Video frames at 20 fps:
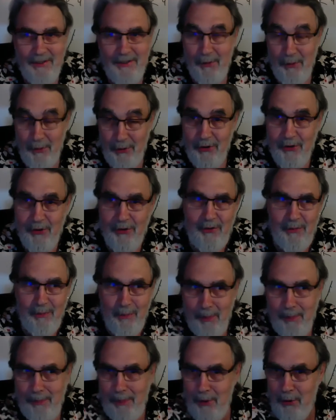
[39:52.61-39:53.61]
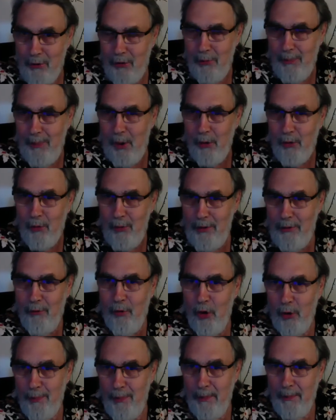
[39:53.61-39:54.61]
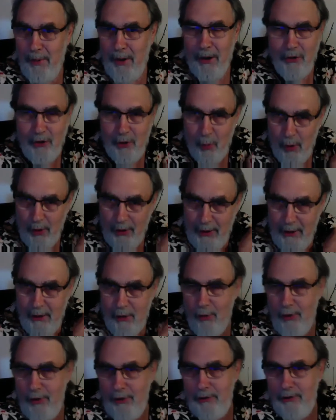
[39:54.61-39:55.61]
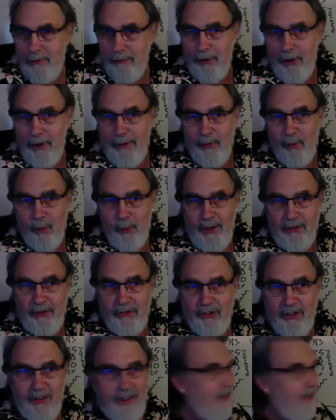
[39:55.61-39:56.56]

There was your post-reinforcement pod. You worked like crazy for 11 weeks.